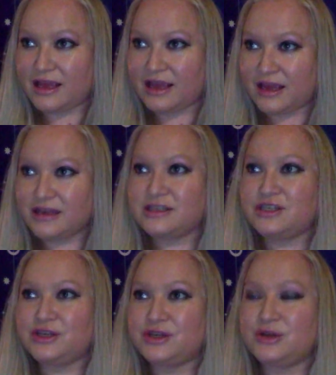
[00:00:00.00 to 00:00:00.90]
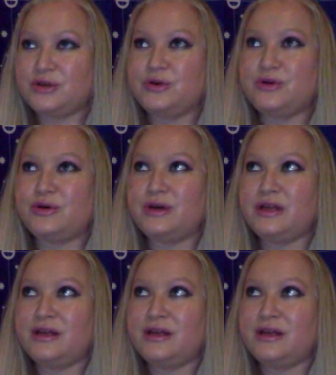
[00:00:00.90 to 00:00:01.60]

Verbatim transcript: into